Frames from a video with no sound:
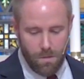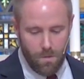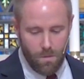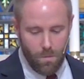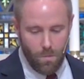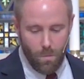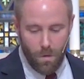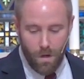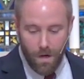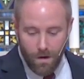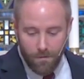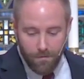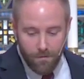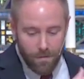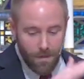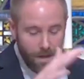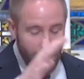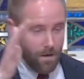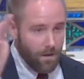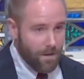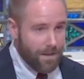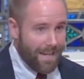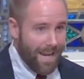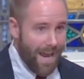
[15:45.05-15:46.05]
wherever they
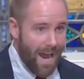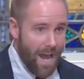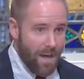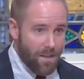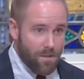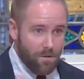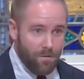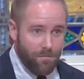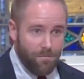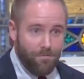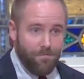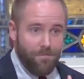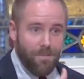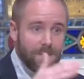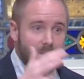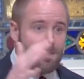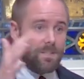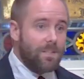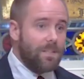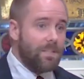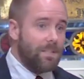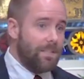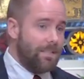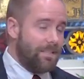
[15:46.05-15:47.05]
are gathered
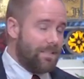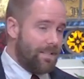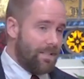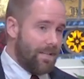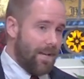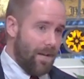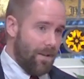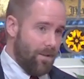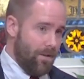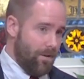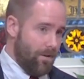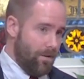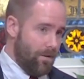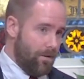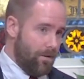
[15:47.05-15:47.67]
physically together.